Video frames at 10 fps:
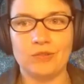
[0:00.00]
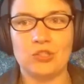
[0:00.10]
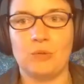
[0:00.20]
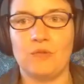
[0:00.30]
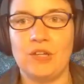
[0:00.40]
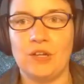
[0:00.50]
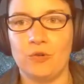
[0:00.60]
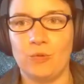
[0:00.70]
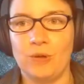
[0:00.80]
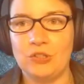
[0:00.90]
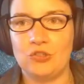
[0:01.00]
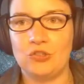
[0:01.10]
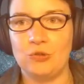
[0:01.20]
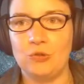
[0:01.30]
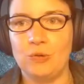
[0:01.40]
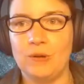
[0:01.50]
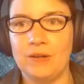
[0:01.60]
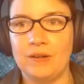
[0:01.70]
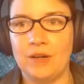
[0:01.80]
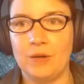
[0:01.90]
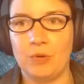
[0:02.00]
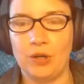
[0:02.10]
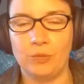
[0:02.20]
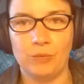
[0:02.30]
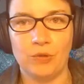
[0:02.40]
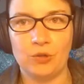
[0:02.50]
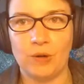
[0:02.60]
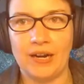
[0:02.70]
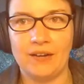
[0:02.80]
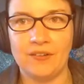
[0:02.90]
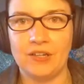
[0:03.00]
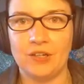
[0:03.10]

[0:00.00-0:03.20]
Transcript: some of the other ones to a problem that you were having,